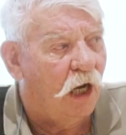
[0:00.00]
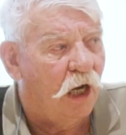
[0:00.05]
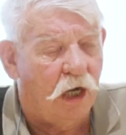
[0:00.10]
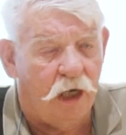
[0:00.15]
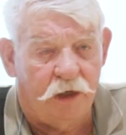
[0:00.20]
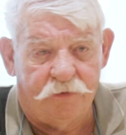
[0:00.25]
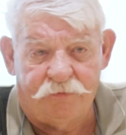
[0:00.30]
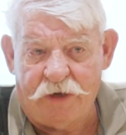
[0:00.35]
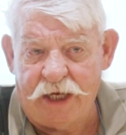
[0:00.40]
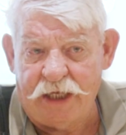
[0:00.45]

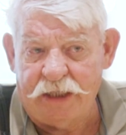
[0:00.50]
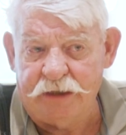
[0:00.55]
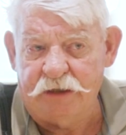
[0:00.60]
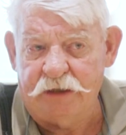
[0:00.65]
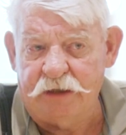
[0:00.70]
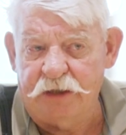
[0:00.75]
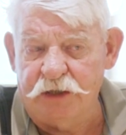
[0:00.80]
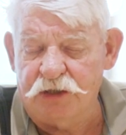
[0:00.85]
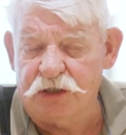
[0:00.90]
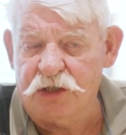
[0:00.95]
I've
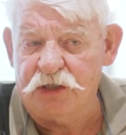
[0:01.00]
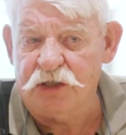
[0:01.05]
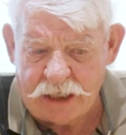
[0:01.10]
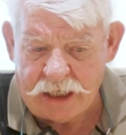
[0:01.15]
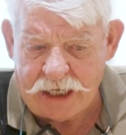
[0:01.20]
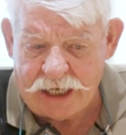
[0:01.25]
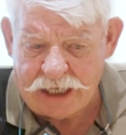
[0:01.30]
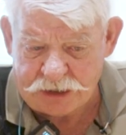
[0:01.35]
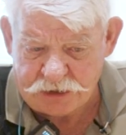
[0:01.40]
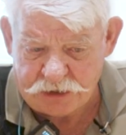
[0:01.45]
had this
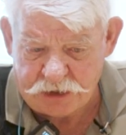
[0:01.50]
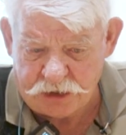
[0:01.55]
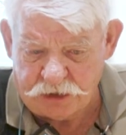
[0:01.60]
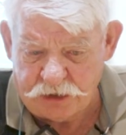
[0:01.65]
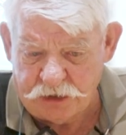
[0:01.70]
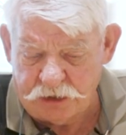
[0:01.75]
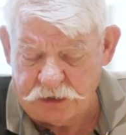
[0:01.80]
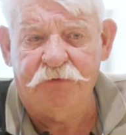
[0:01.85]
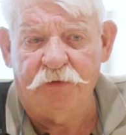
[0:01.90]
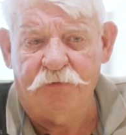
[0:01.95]

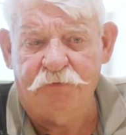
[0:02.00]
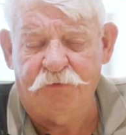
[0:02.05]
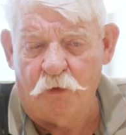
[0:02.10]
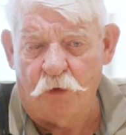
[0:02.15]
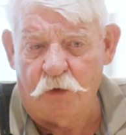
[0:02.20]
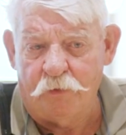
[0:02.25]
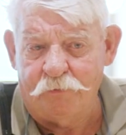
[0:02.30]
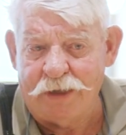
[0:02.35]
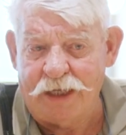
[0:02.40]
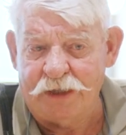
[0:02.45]
accident for
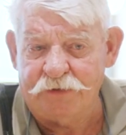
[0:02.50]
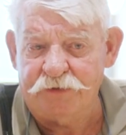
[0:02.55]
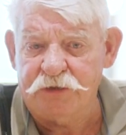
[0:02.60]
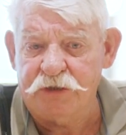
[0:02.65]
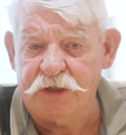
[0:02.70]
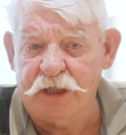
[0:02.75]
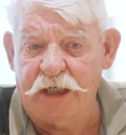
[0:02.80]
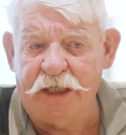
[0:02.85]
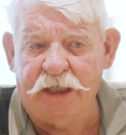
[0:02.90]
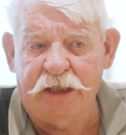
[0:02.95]
4
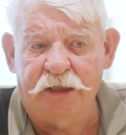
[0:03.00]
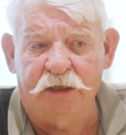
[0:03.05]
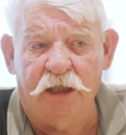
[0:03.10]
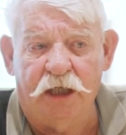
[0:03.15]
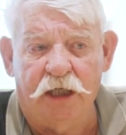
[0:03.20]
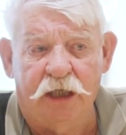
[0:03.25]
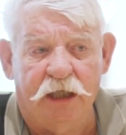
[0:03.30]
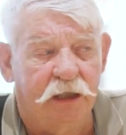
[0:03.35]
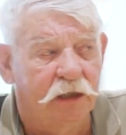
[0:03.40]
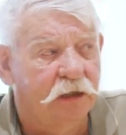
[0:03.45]
months and
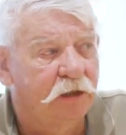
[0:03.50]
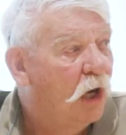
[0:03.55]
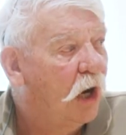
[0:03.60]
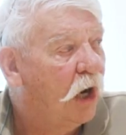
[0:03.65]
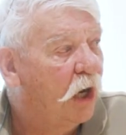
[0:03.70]
I